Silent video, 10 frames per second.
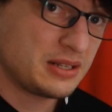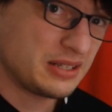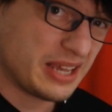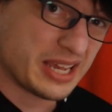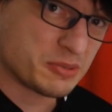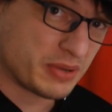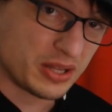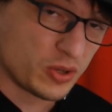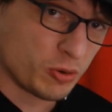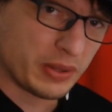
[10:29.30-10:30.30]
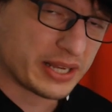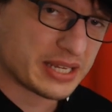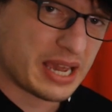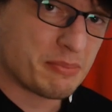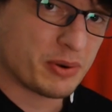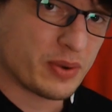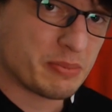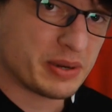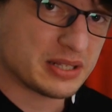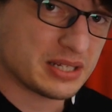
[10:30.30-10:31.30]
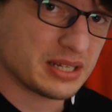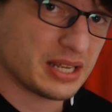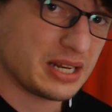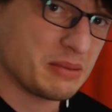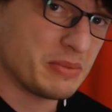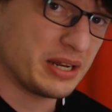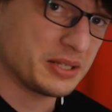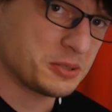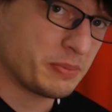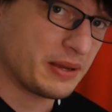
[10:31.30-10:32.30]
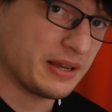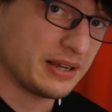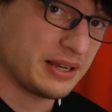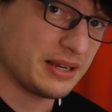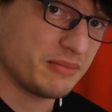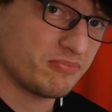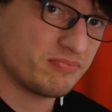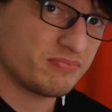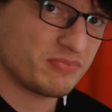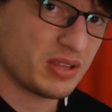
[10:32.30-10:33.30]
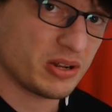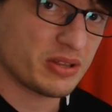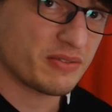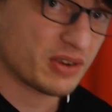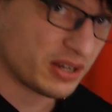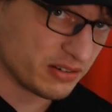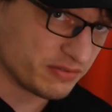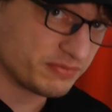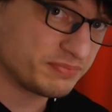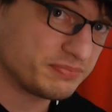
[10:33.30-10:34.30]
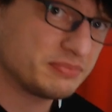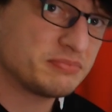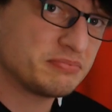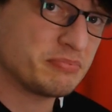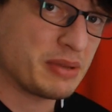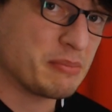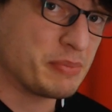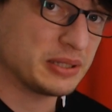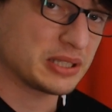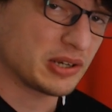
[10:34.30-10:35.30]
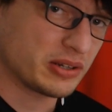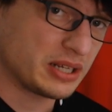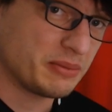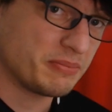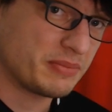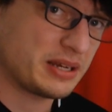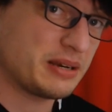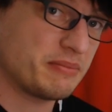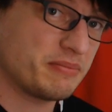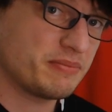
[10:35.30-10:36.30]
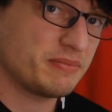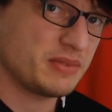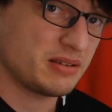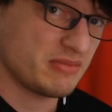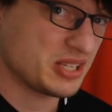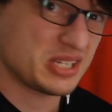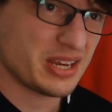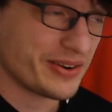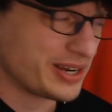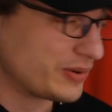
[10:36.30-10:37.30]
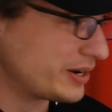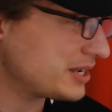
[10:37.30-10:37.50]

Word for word: yeah, he's been in the All Blacks camp a wee bit, didn't get any minutes, but um, you know, they've kind of been building on him um, this year anyway.